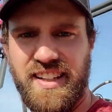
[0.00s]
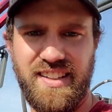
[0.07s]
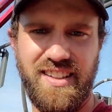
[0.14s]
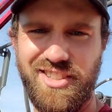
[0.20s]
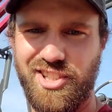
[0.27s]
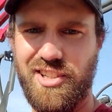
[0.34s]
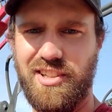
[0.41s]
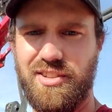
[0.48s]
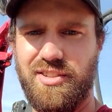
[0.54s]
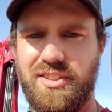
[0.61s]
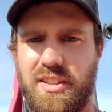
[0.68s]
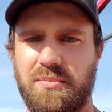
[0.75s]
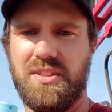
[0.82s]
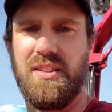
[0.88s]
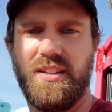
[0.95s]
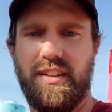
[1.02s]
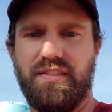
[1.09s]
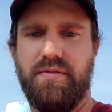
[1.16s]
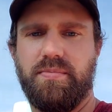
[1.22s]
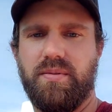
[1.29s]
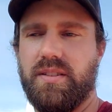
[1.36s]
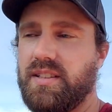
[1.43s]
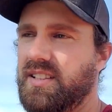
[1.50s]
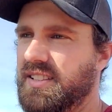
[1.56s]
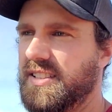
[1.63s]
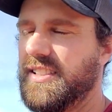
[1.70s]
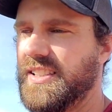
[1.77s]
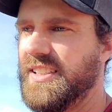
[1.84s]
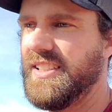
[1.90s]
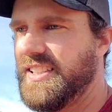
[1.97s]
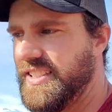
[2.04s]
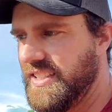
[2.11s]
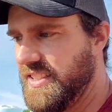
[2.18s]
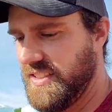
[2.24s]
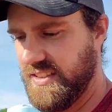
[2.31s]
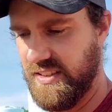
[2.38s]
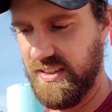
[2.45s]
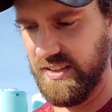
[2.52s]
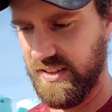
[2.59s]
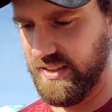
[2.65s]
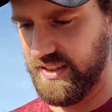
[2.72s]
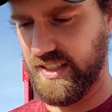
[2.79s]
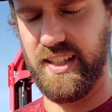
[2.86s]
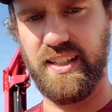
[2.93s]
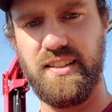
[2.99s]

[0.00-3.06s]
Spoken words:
engineer some stuff, but Dad